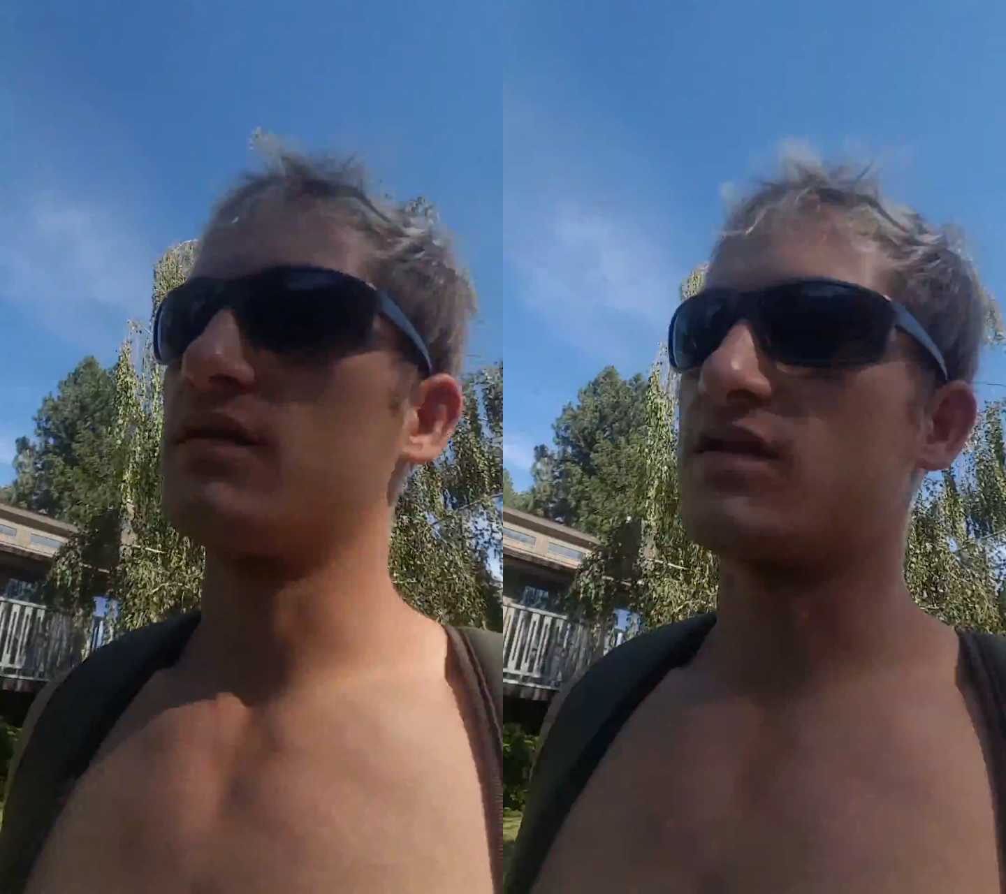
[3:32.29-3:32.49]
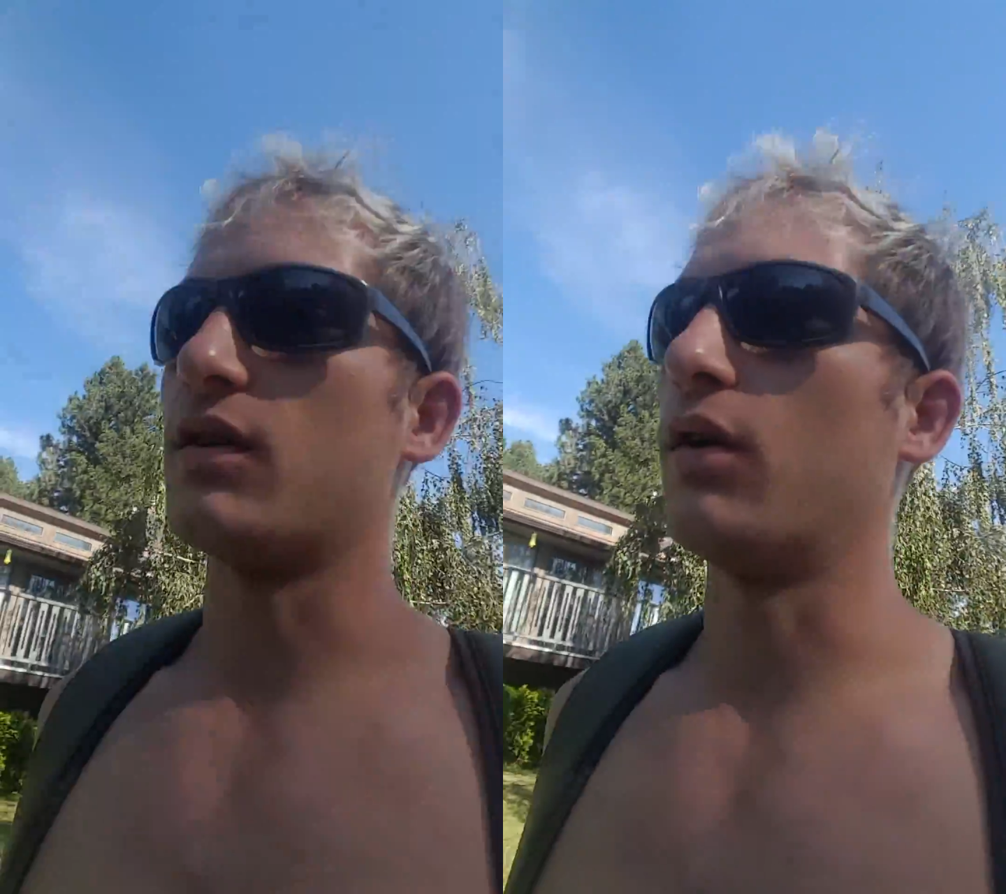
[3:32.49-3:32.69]

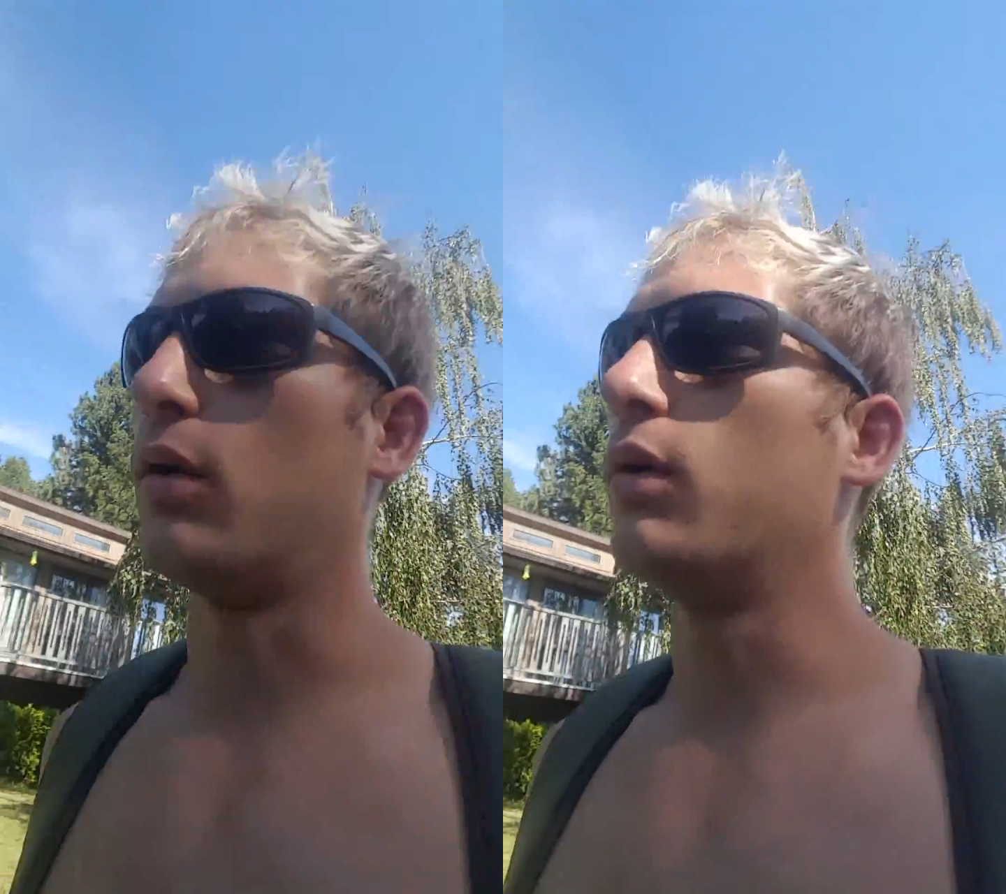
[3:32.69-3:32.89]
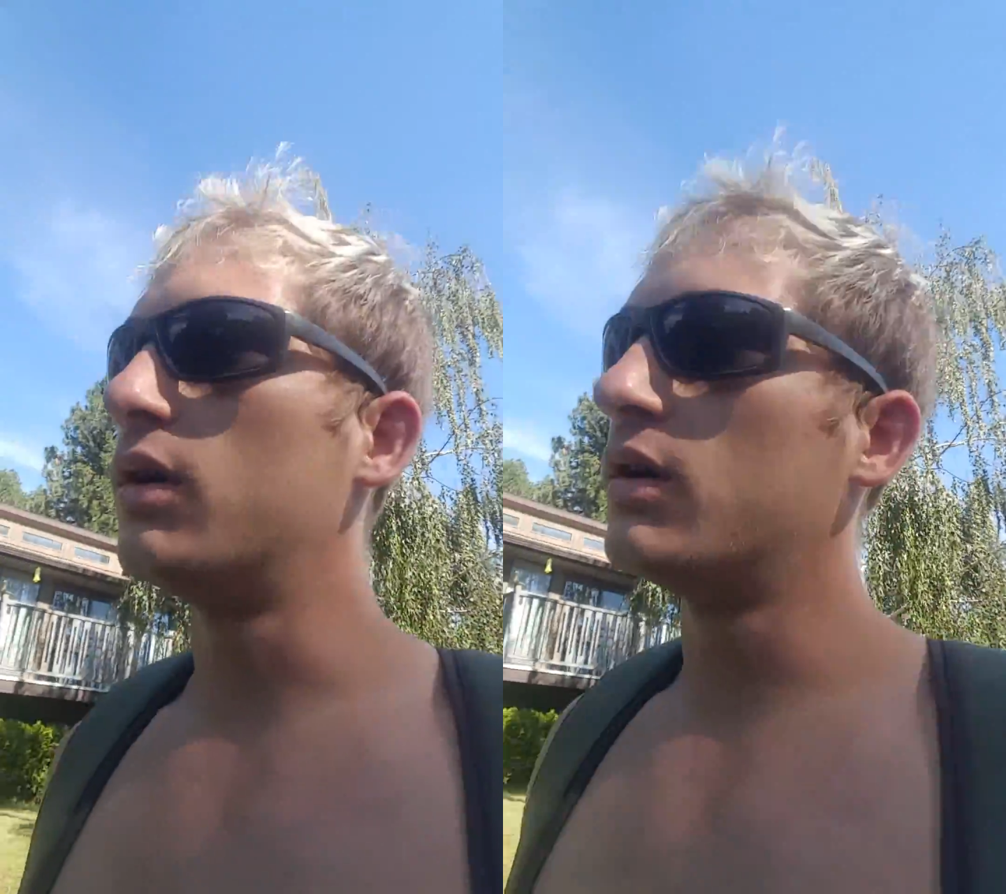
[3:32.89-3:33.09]

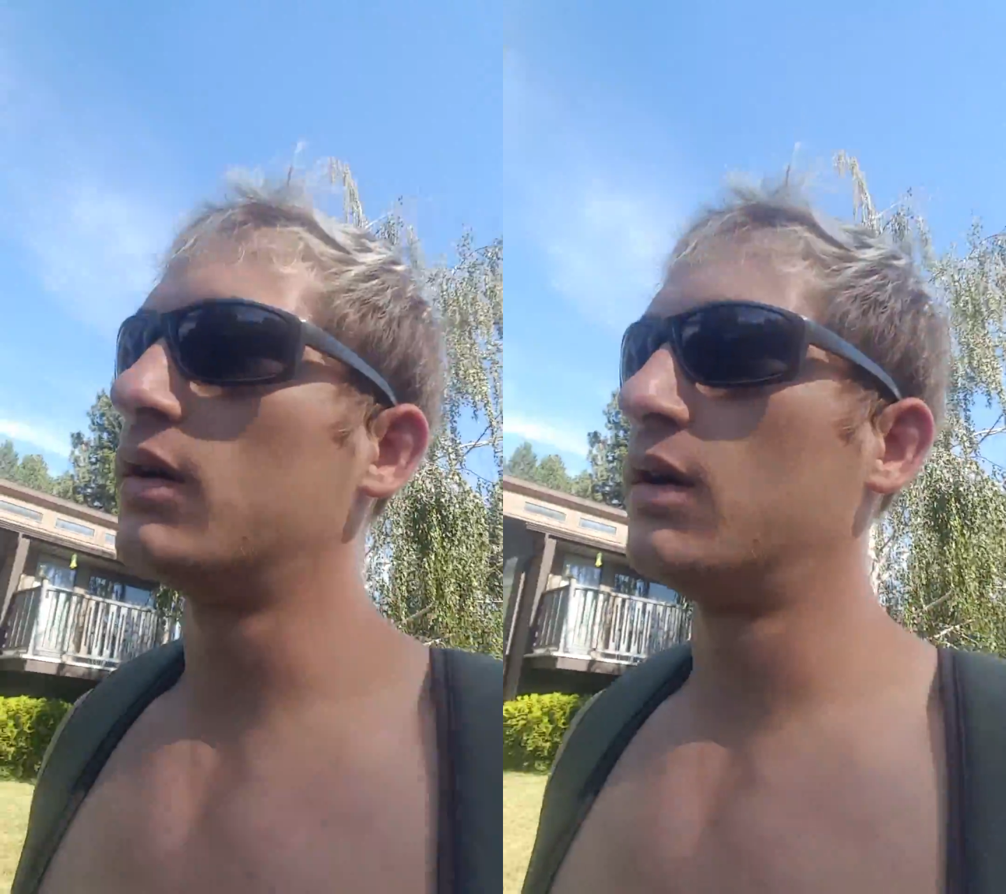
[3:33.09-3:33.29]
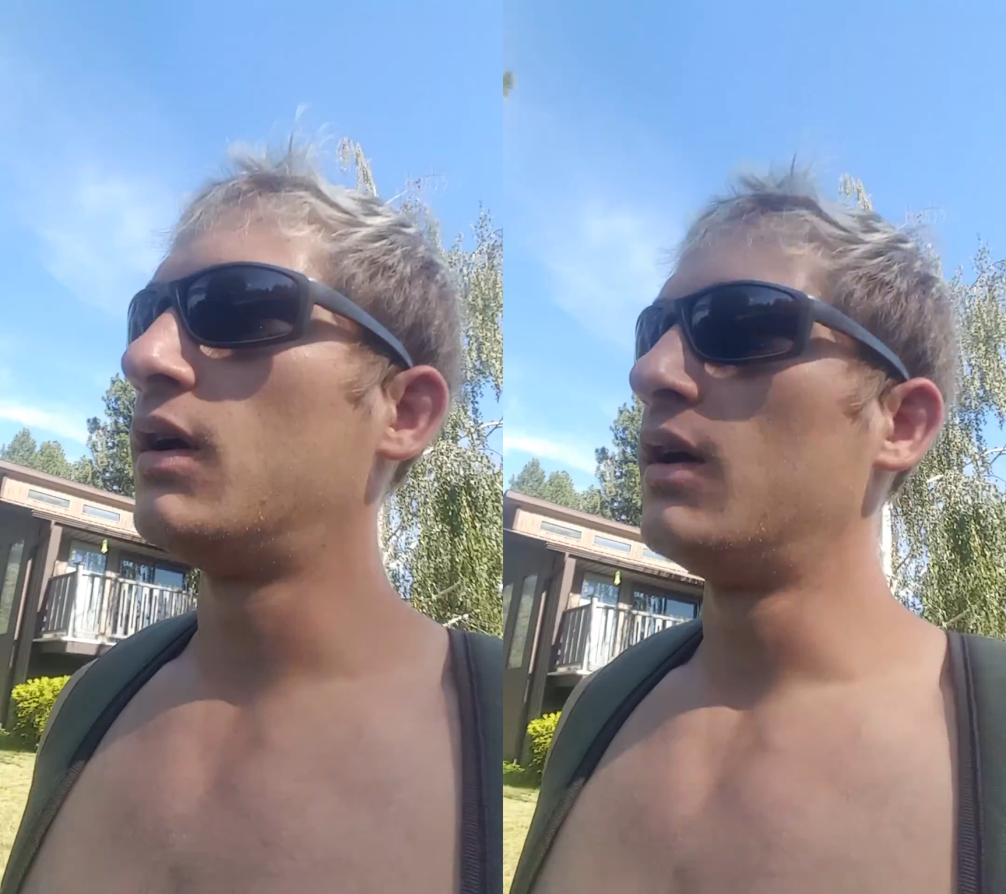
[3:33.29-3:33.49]
So
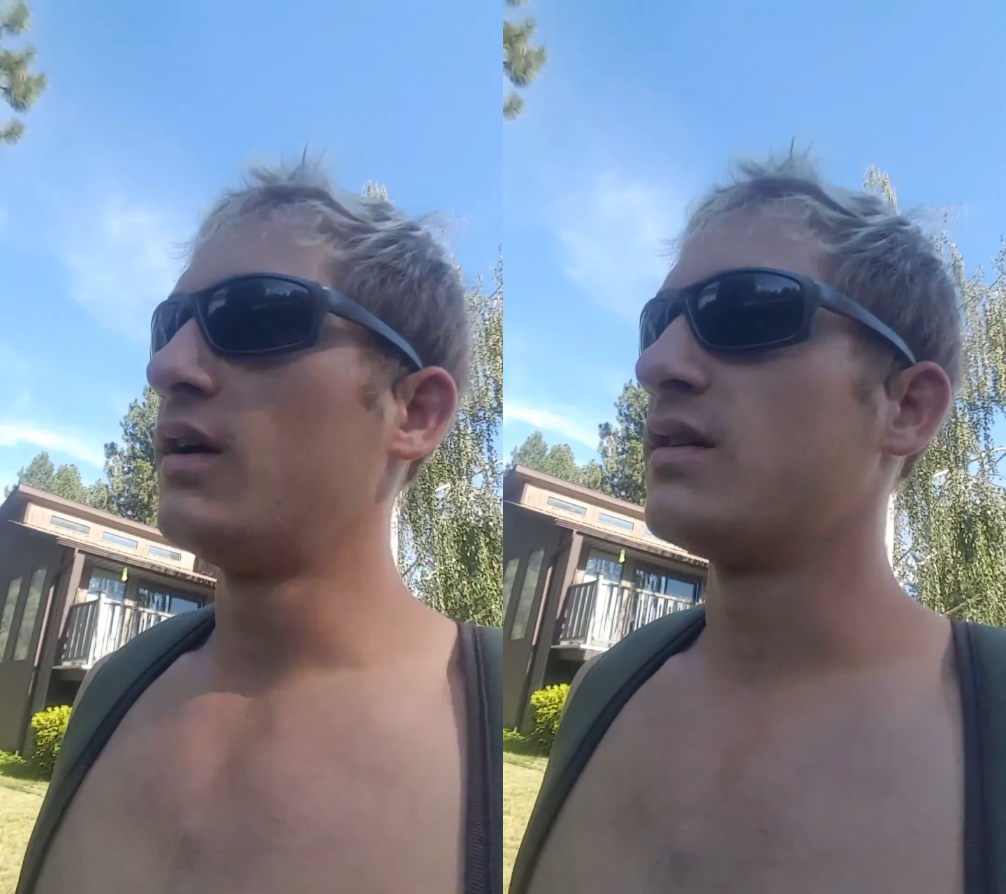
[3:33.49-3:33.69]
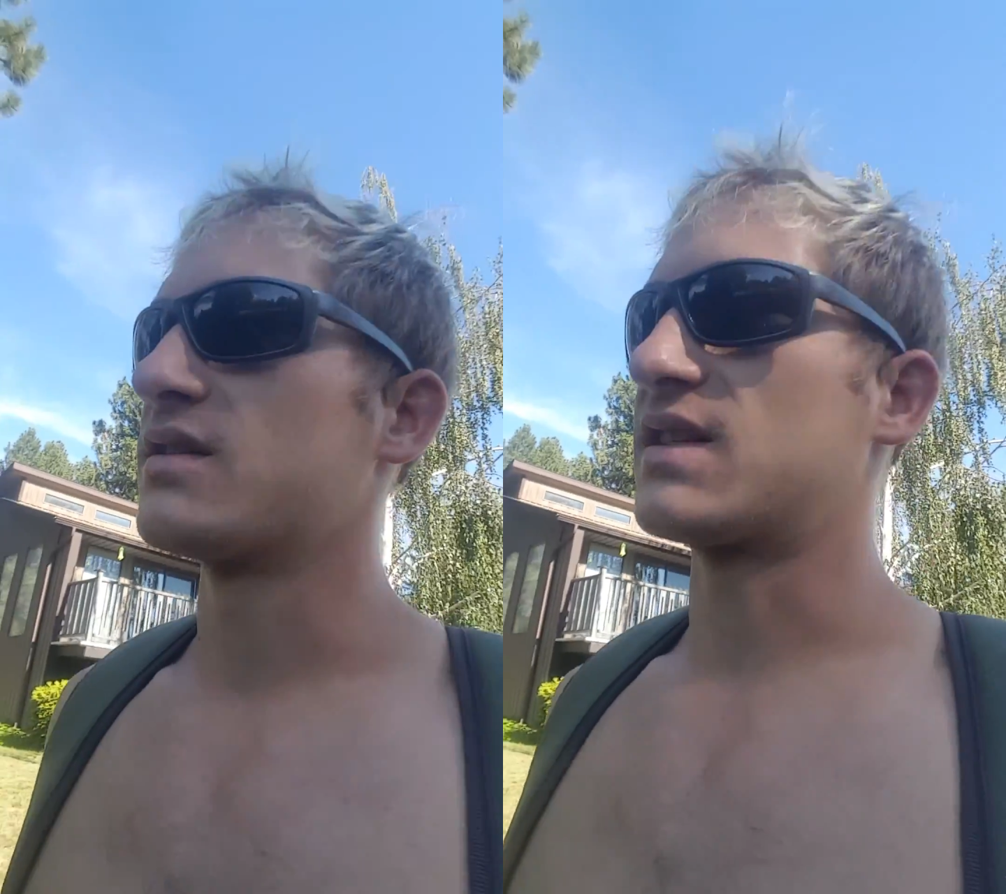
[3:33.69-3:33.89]

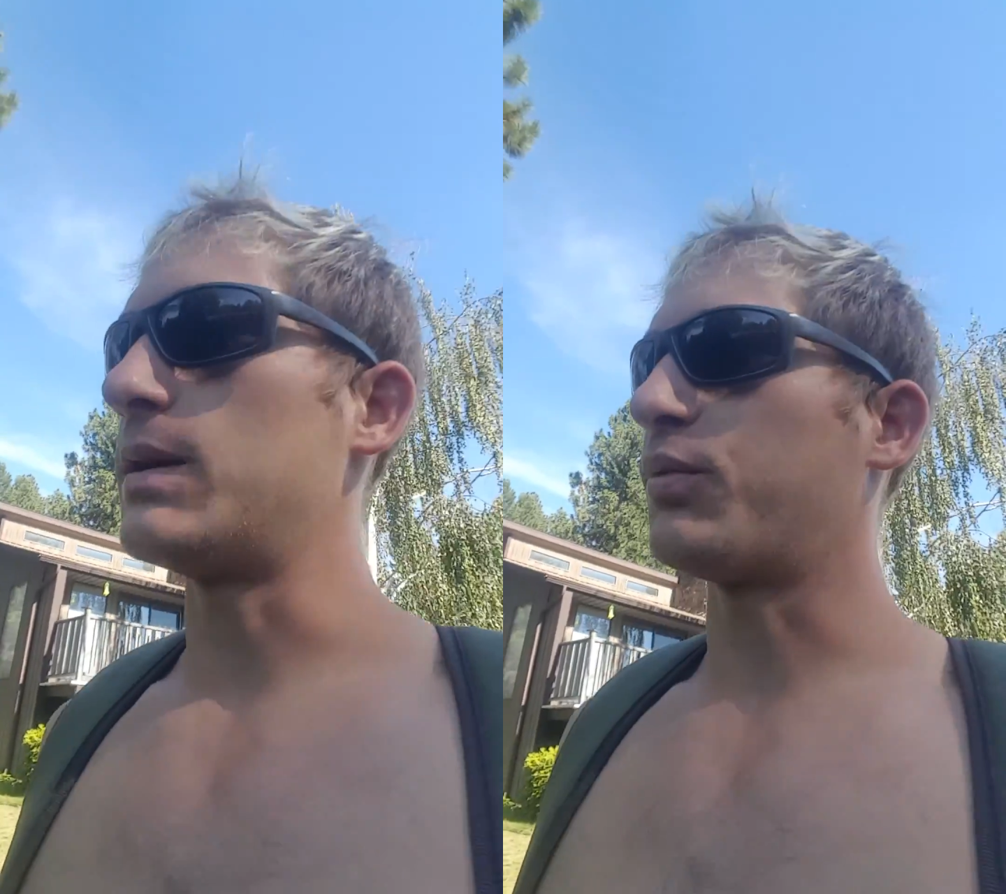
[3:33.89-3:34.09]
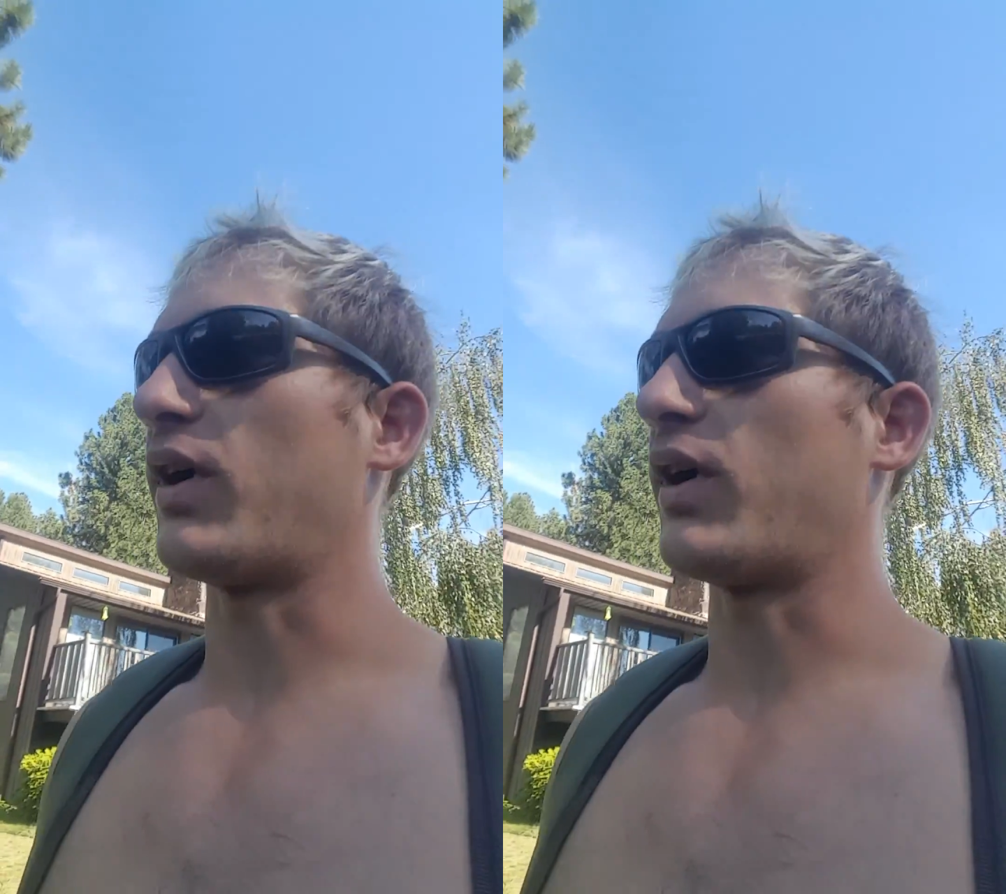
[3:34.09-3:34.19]
skip